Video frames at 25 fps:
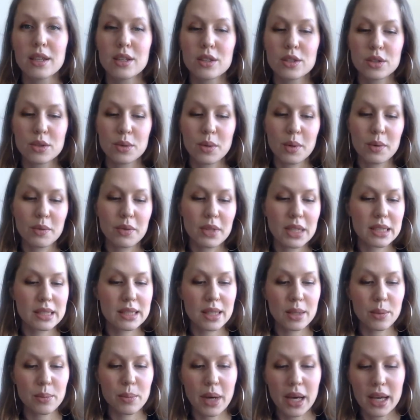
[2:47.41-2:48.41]
So
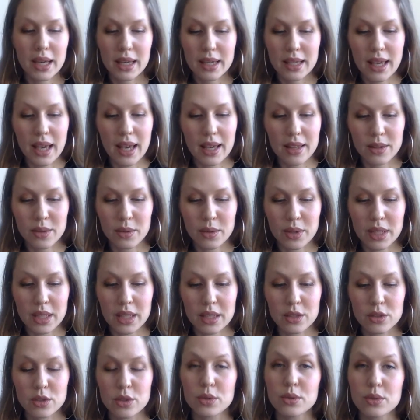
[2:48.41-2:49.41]
obviously, by
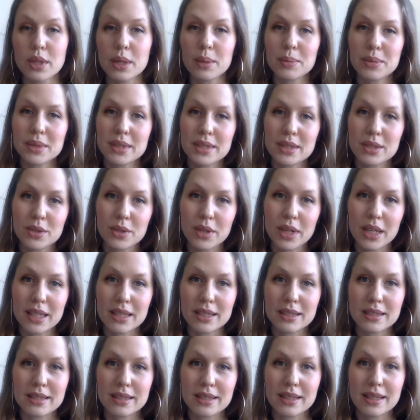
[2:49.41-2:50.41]
gathering to
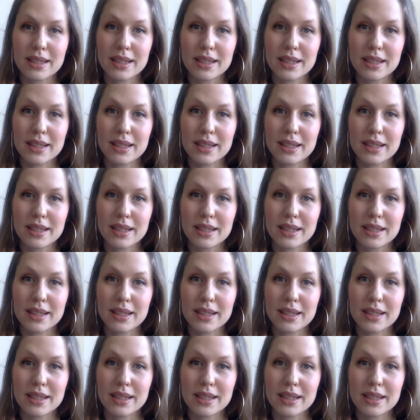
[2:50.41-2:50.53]
demonstrate